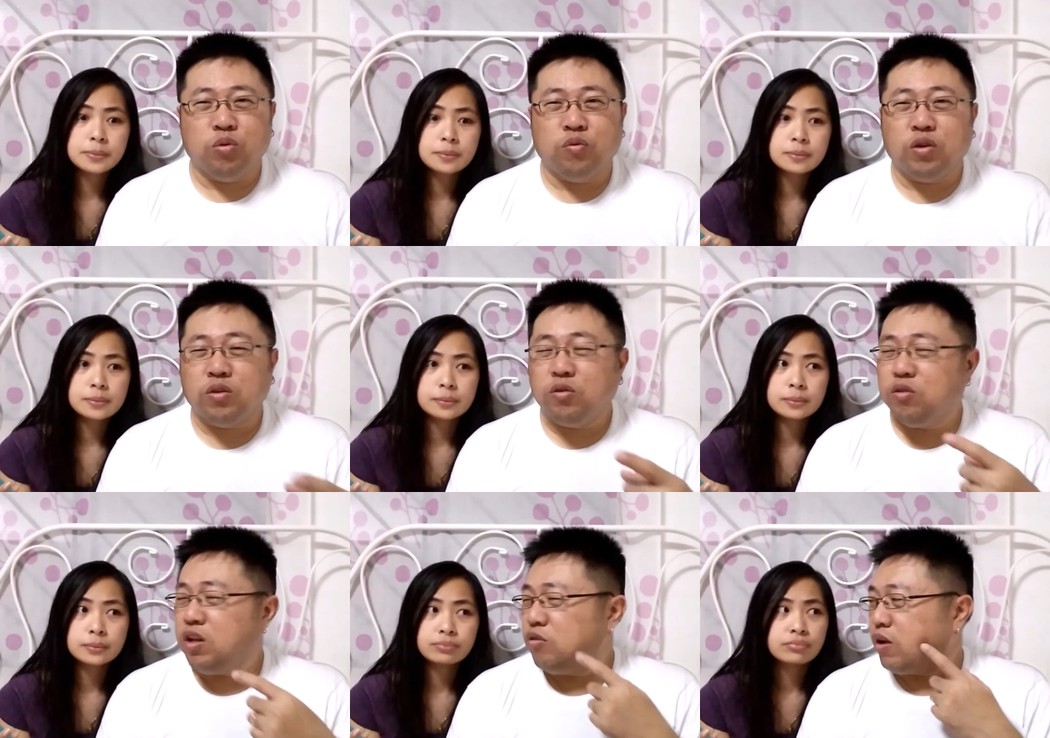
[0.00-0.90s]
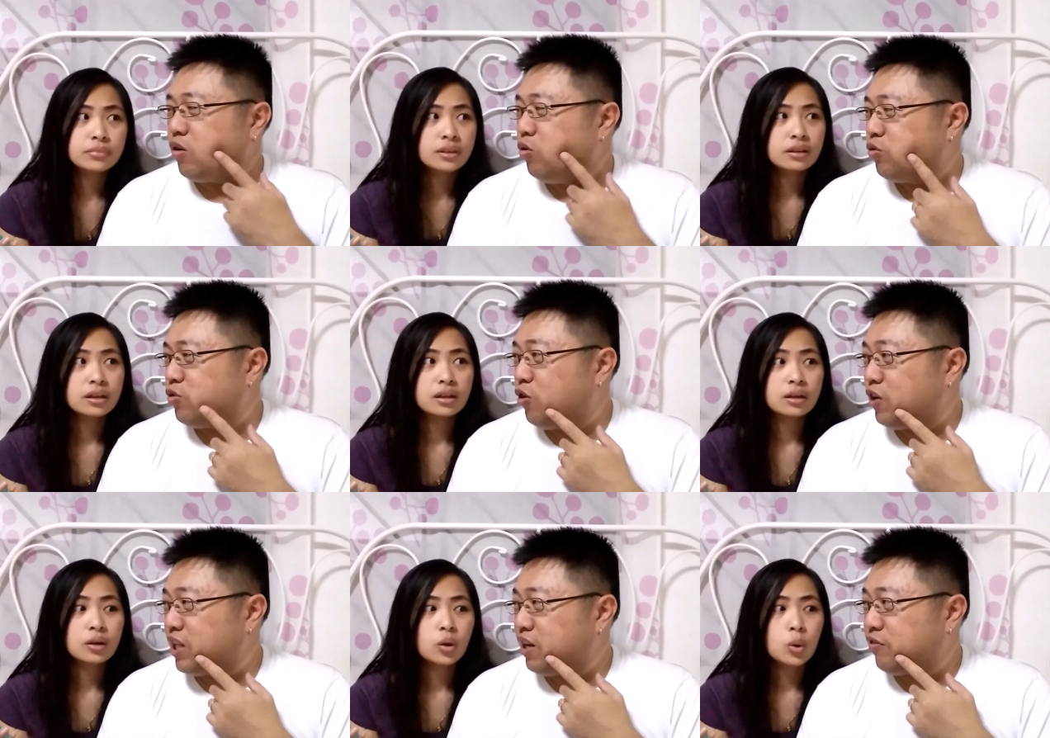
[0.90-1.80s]
Speaker 1: If not, usually it's like coleslaw,
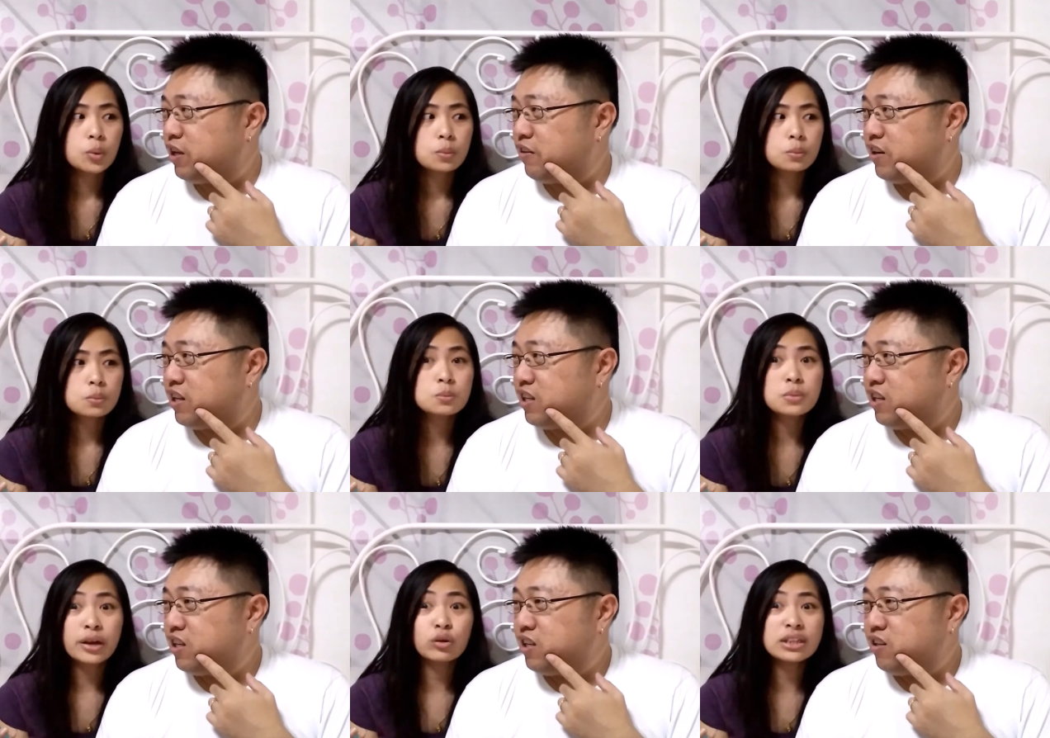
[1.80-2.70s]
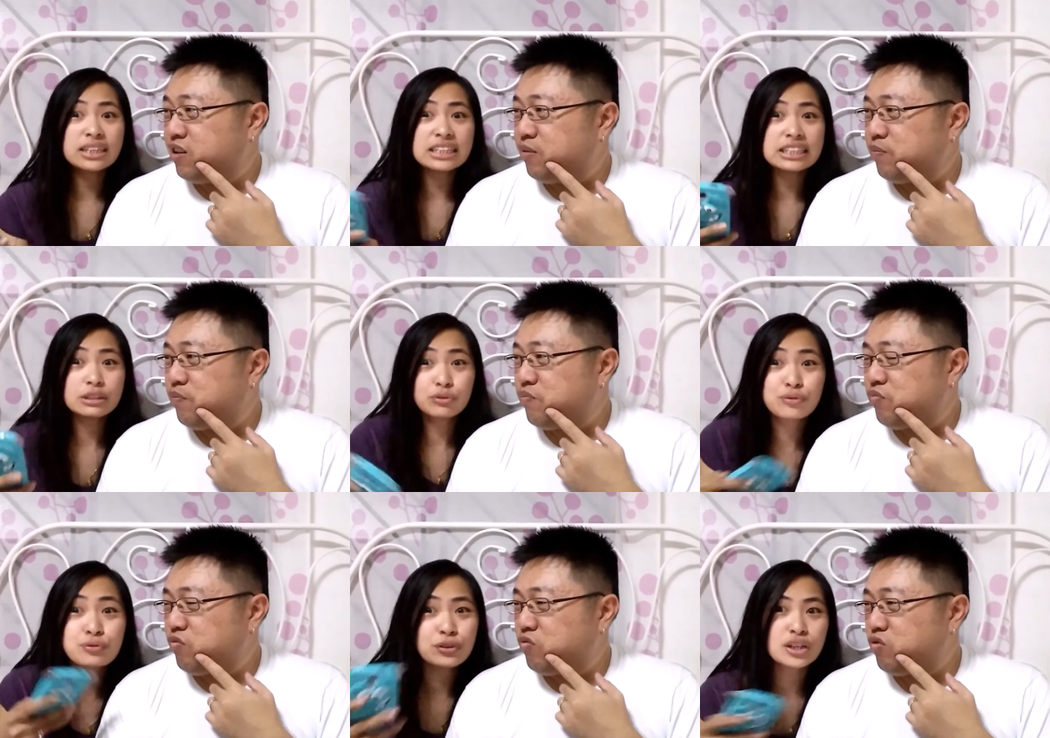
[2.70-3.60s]
that type of thing, right?
Speaker 2: Mm, I only yeah. eat
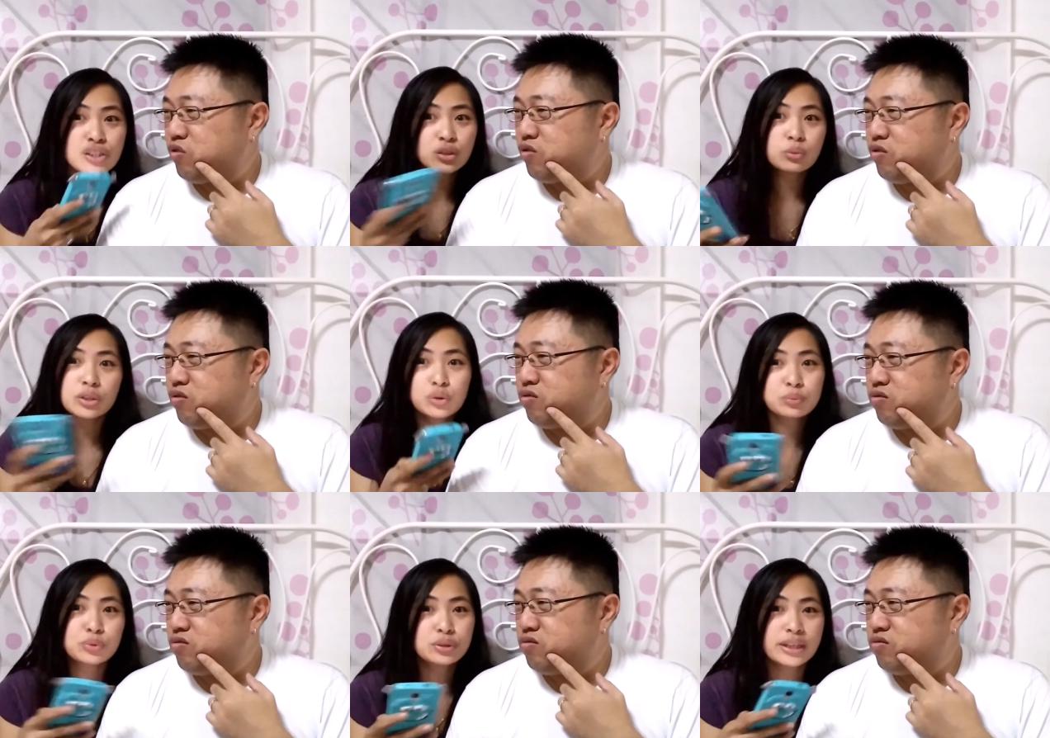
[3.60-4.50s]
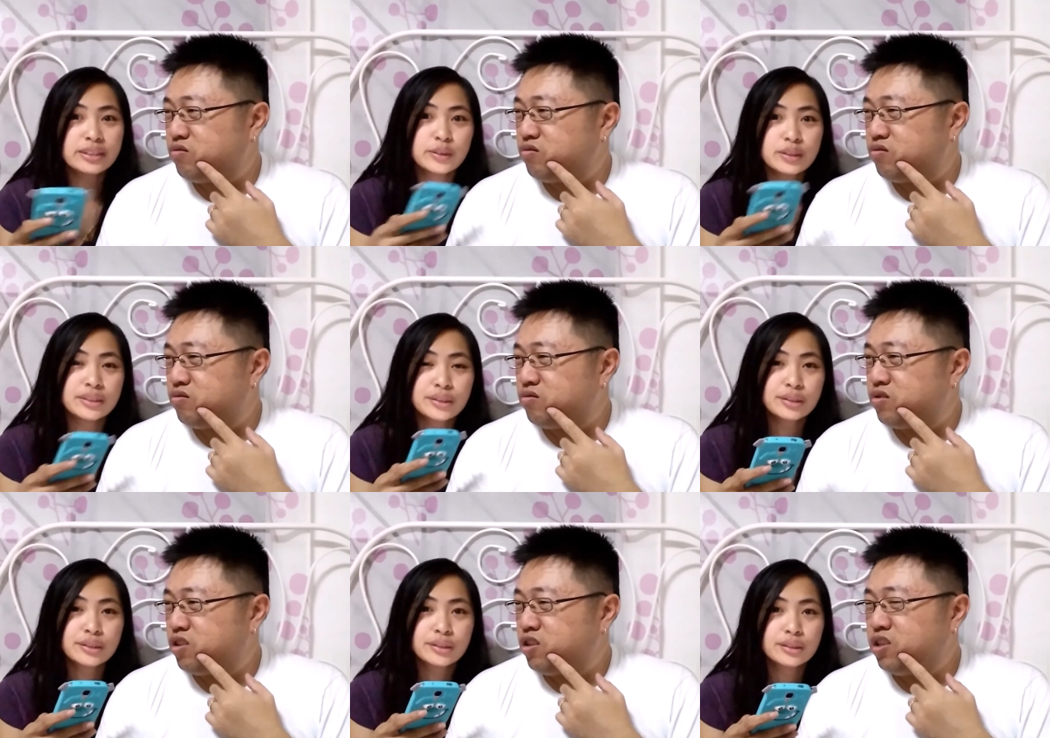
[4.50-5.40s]
fresh. I don't want to put anything.
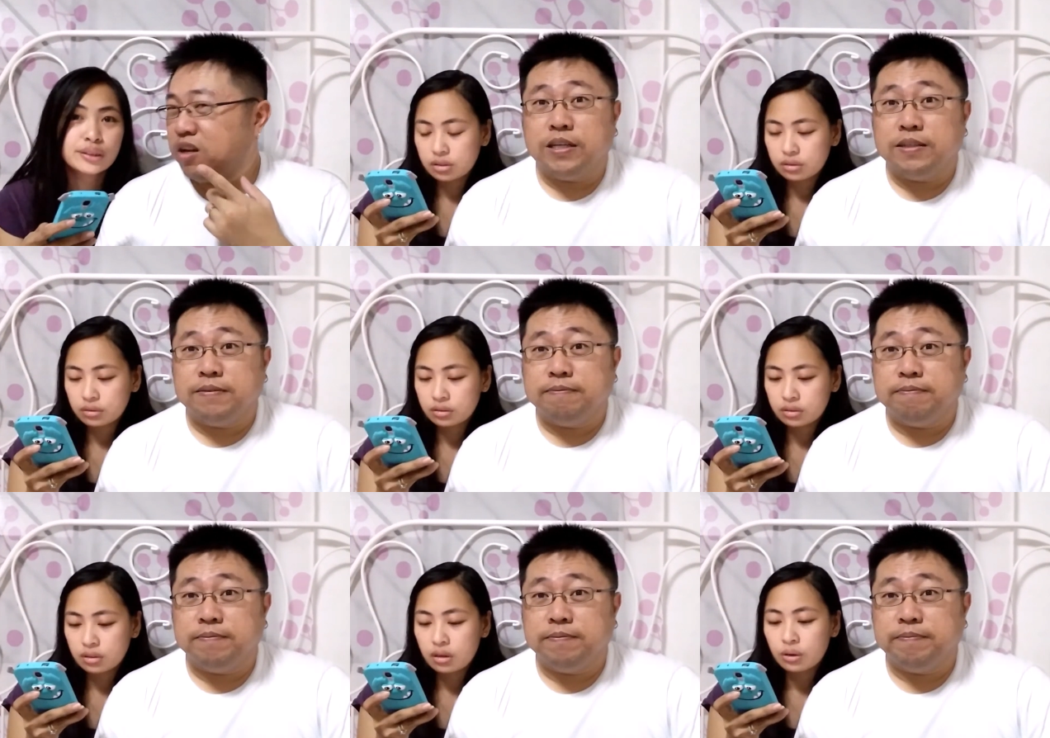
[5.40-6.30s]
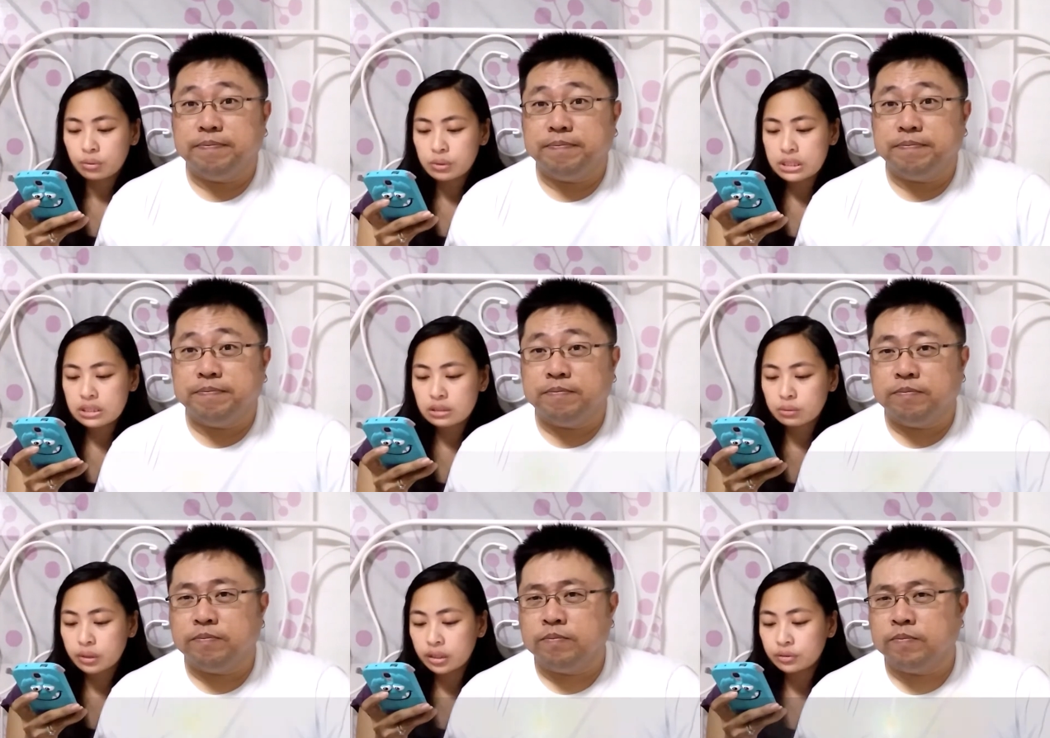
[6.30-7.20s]
Nah. What's the
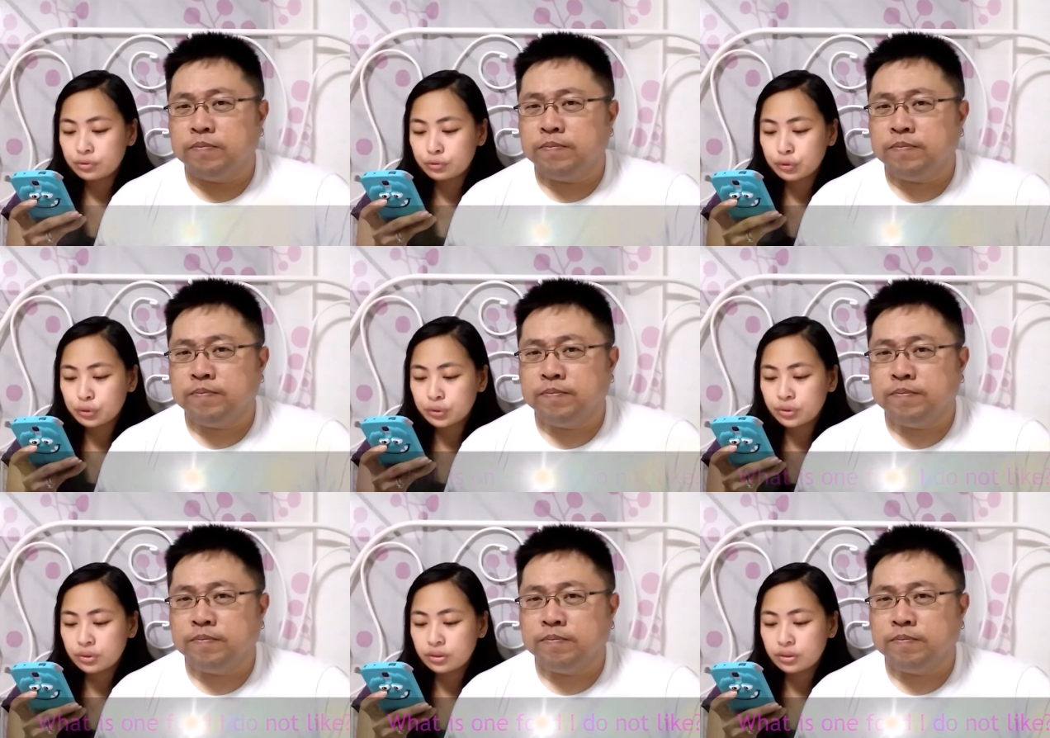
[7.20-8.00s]
one food